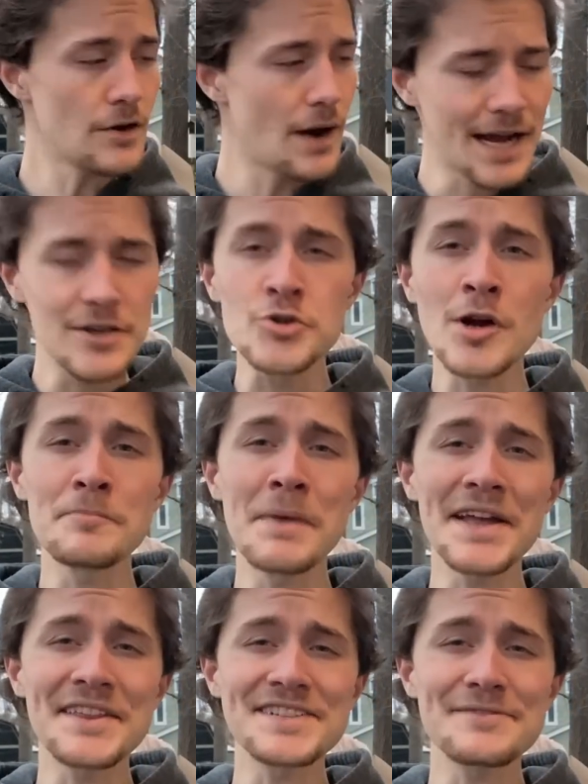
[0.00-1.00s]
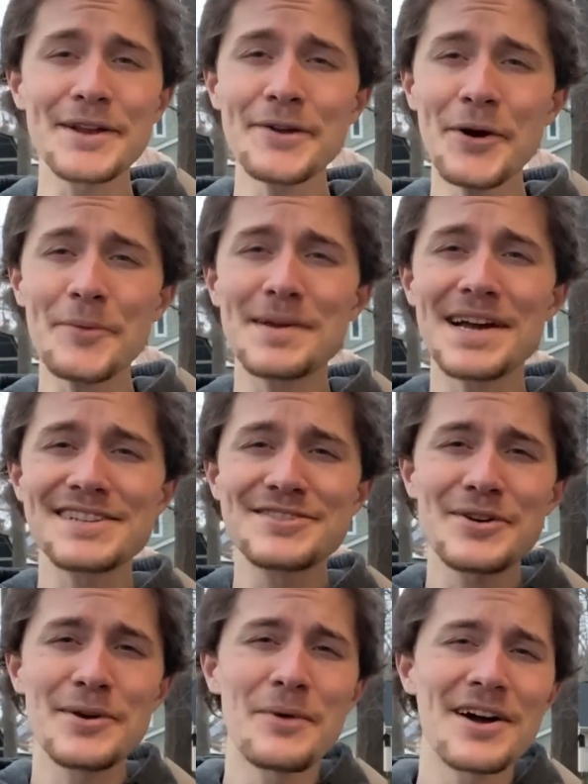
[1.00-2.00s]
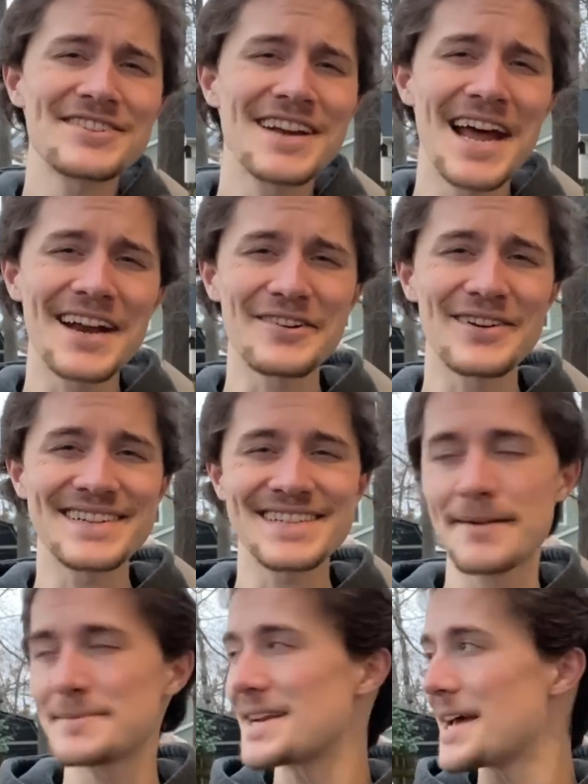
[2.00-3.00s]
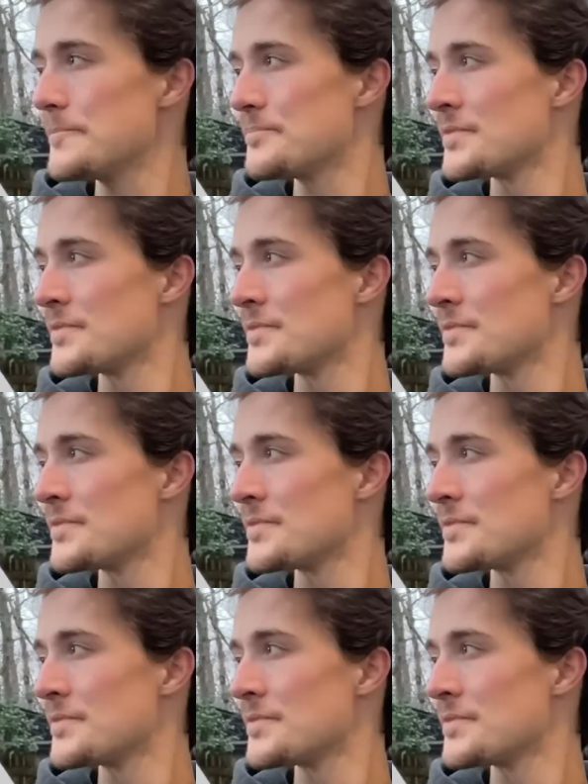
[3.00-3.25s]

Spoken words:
I enjoyed making this video. Hope you guys enjoyed watching. I had a great time today.